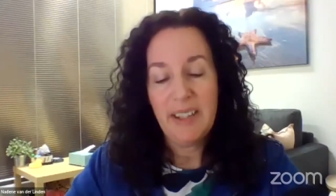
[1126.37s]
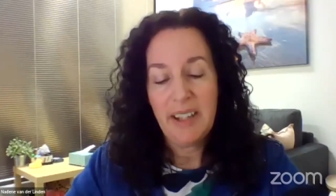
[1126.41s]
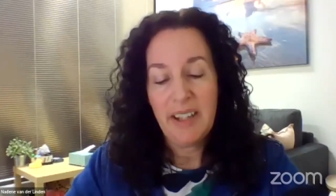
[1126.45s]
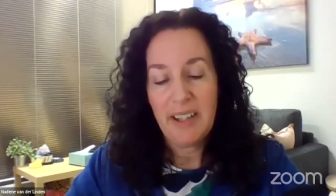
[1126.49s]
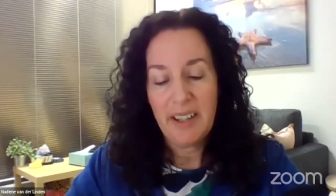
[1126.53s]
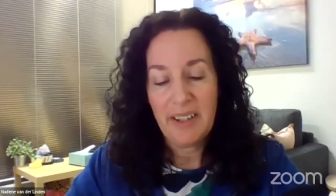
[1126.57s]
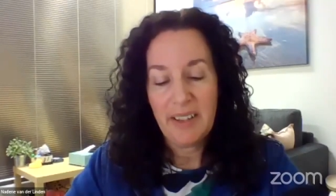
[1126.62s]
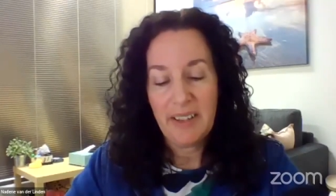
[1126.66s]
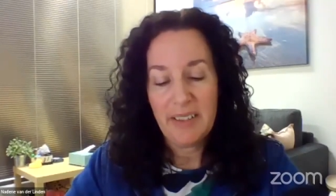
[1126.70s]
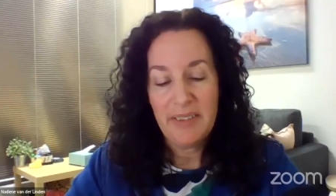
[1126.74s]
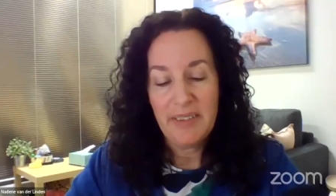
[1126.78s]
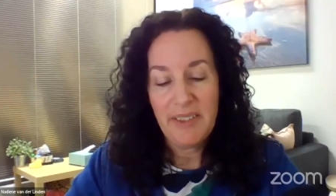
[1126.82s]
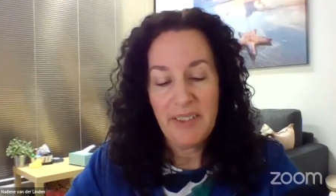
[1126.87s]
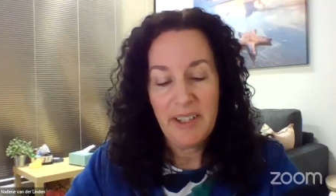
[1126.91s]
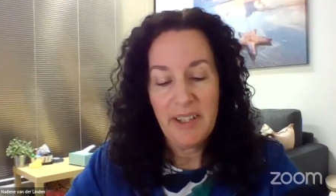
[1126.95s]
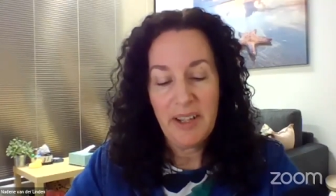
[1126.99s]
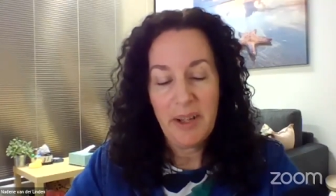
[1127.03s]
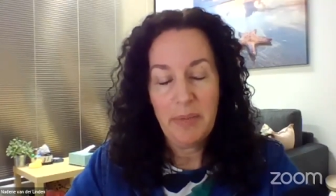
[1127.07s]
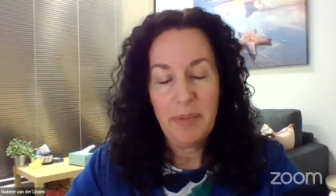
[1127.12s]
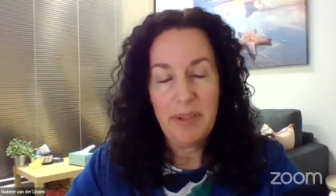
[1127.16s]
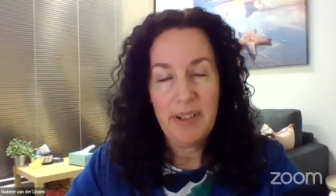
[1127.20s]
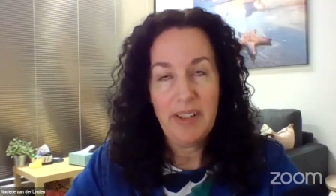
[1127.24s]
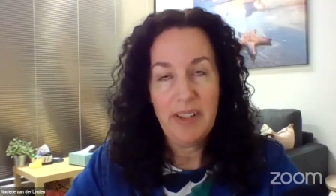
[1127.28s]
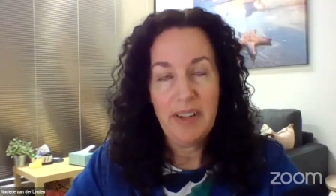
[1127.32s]
yeah. yeah. Yeah.
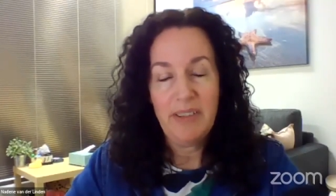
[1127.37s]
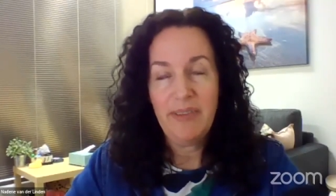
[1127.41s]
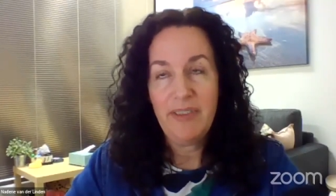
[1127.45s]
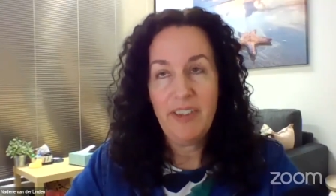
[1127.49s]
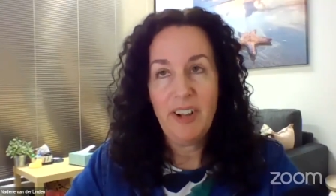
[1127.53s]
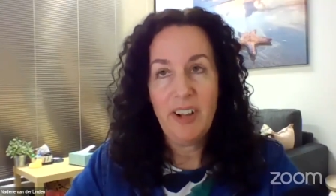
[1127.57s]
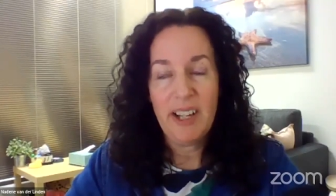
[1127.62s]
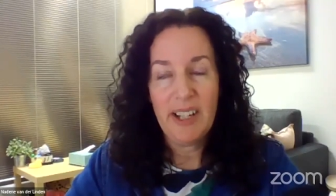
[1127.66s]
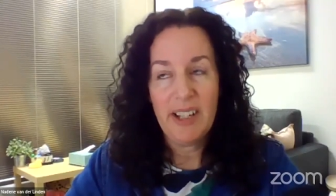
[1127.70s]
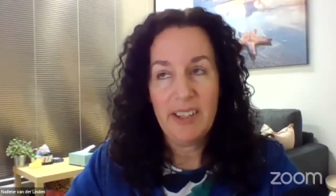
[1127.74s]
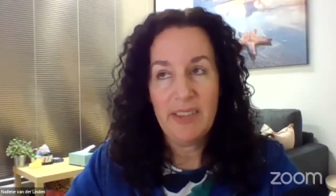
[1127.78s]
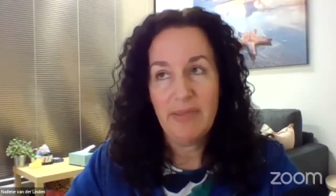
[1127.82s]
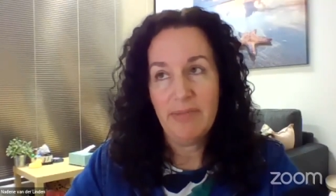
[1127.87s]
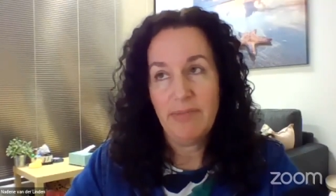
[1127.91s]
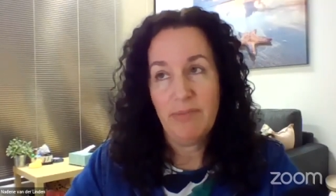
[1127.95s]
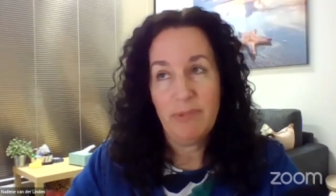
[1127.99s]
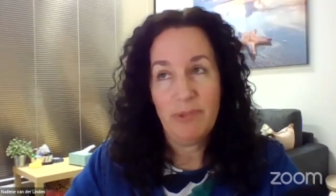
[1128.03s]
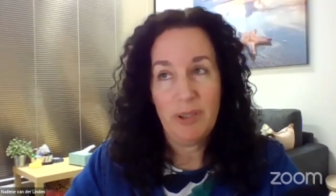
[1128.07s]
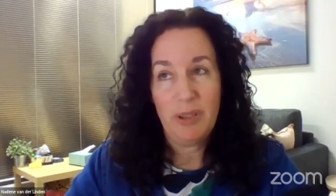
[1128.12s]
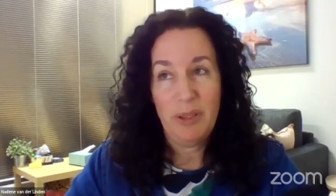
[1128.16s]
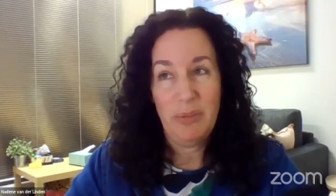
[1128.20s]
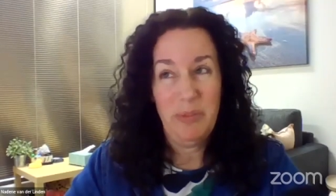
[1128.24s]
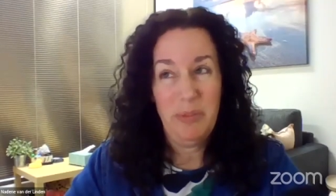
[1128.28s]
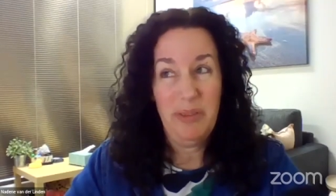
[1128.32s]
I mean, I find,
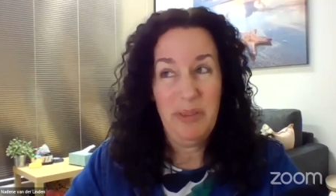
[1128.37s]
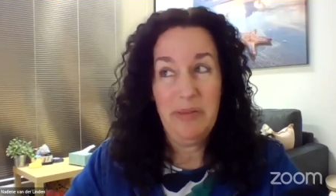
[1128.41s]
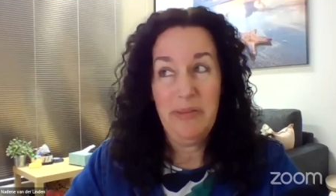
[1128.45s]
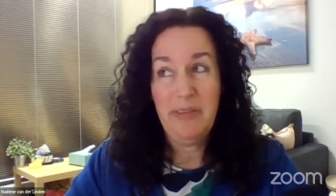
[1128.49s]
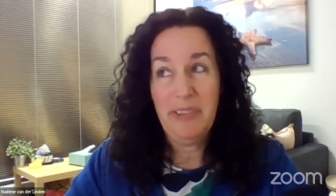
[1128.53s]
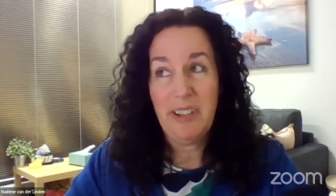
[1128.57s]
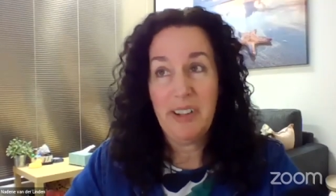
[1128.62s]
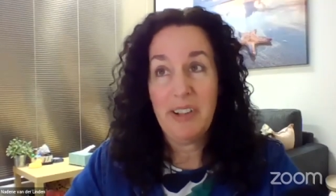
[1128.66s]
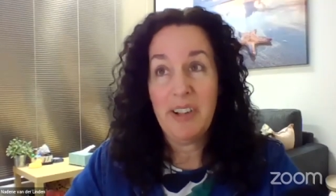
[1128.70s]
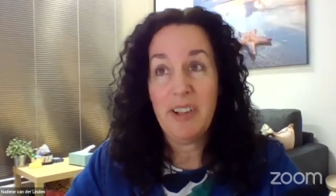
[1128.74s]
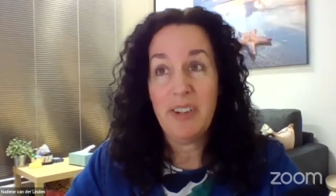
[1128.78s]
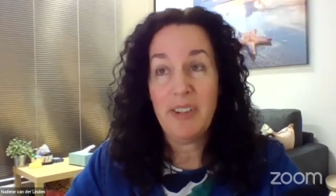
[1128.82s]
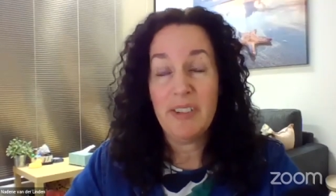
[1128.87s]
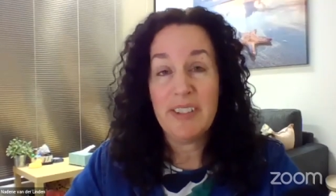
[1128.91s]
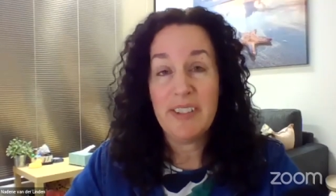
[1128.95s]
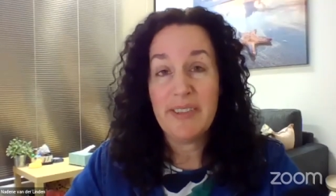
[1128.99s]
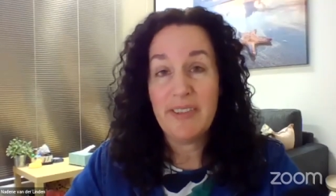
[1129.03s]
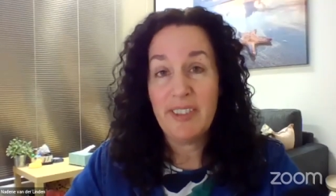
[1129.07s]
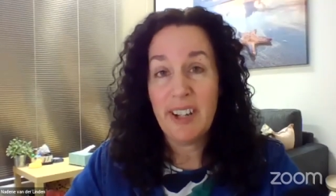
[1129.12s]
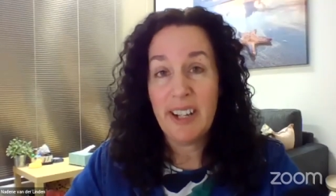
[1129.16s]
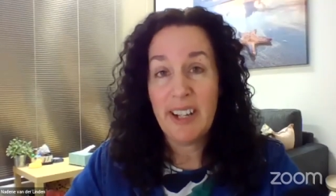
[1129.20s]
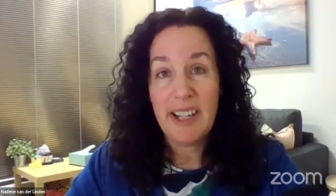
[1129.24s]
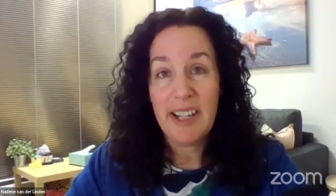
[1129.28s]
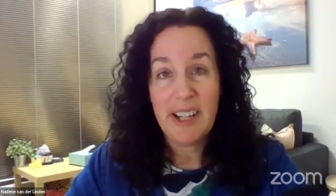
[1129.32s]
to be very honest,
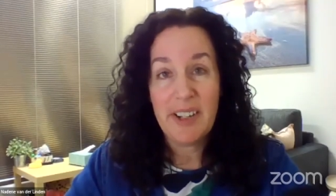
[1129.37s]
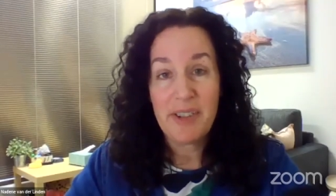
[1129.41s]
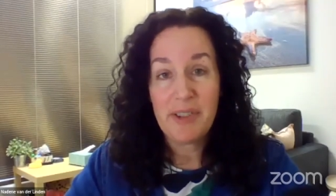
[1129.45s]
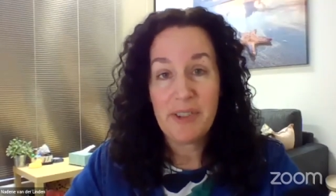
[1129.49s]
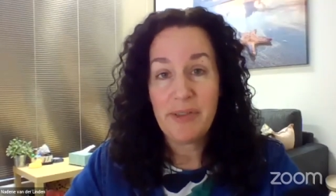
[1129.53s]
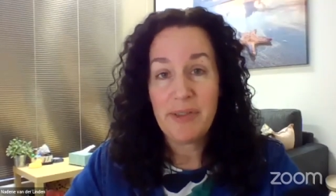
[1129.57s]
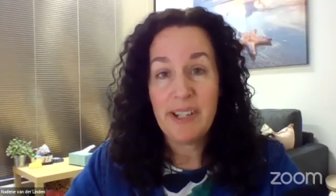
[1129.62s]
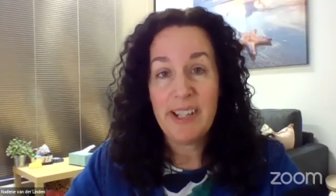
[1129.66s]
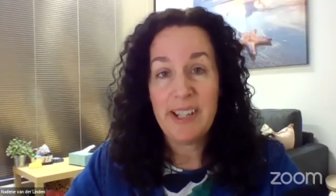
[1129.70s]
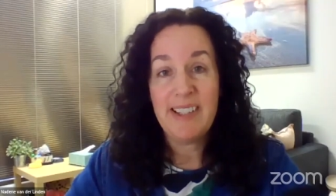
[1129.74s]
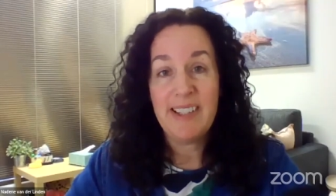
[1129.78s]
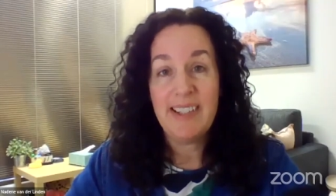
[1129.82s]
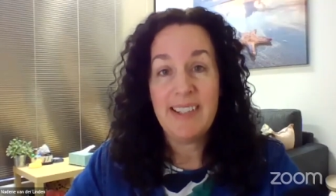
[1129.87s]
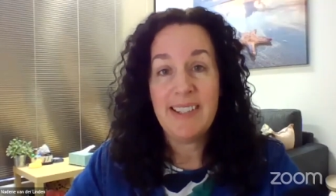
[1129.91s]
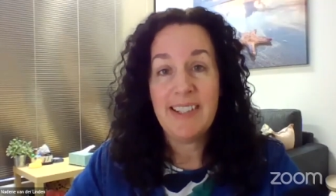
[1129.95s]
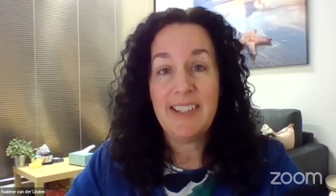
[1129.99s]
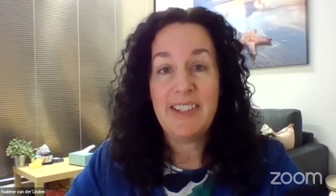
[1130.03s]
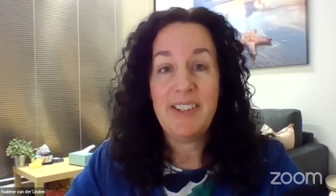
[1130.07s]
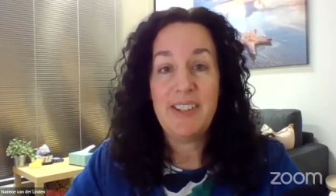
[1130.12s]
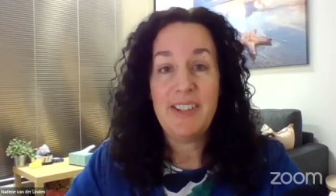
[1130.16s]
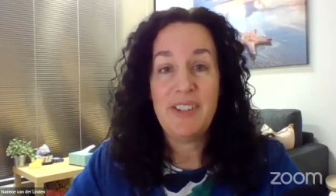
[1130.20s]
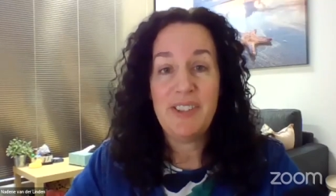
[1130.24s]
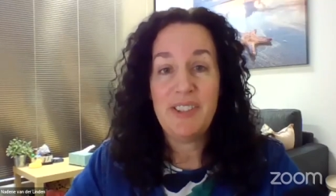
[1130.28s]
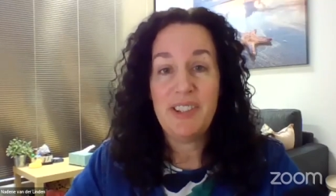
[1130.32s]
financial reasons
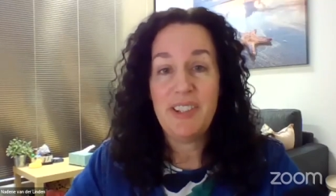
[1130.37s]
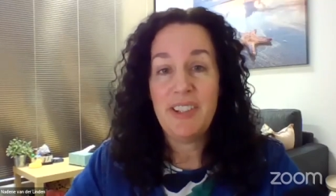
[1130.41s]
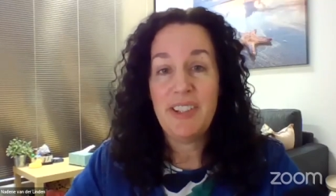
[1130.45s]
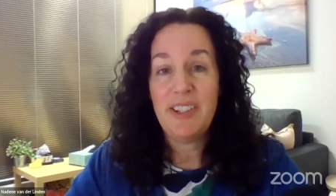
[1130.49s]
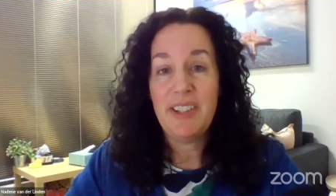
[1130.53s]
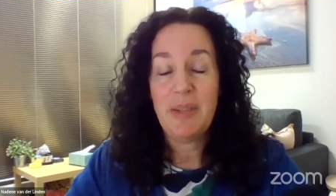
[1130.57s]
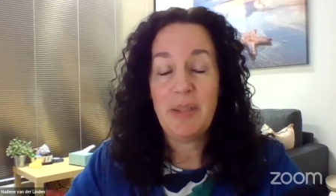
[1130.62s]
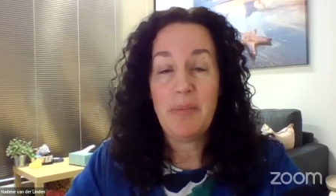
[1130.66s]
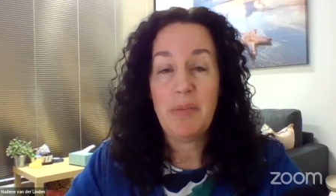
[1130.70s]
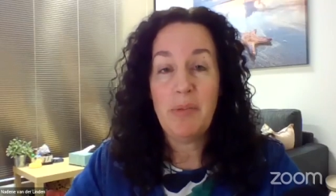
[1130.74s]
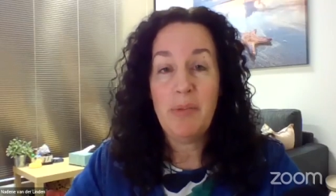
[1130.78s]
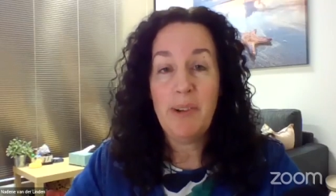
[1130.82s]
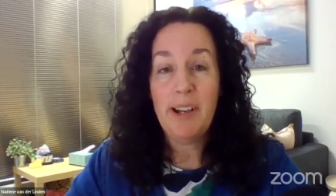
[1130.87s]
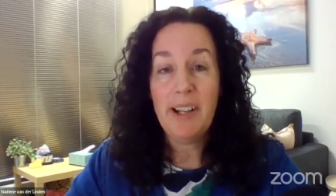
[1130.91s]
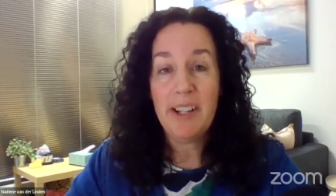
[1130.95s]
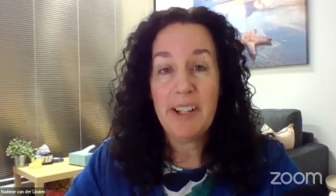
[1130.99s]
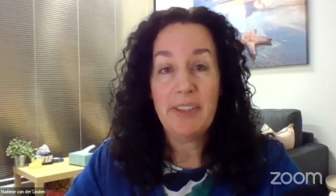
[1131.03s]
is usually the number one.